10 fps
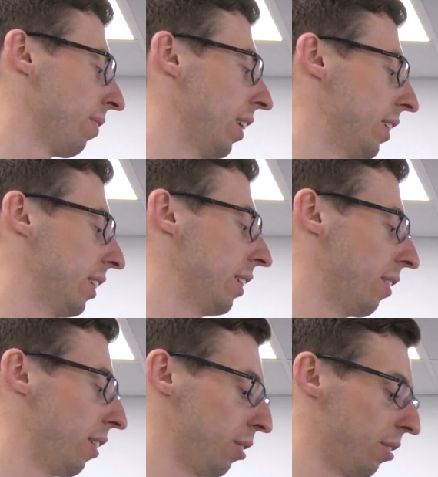This is a
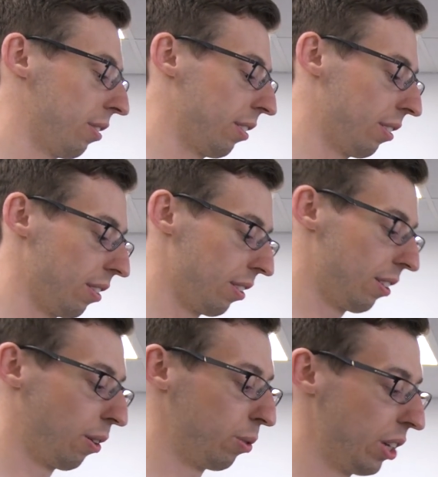nice
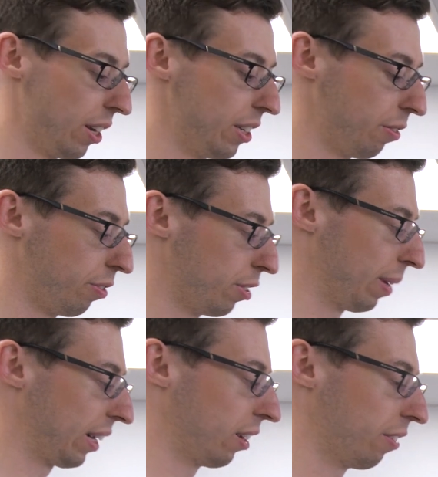alternative to
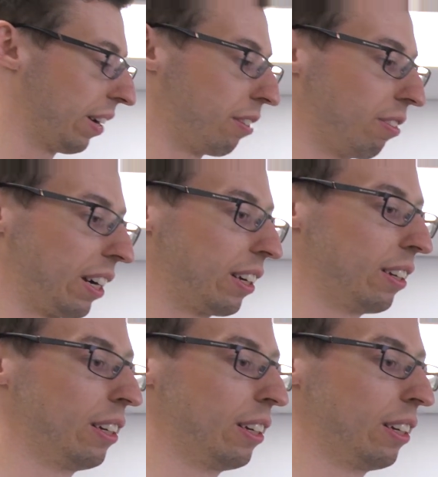make an overhead rig.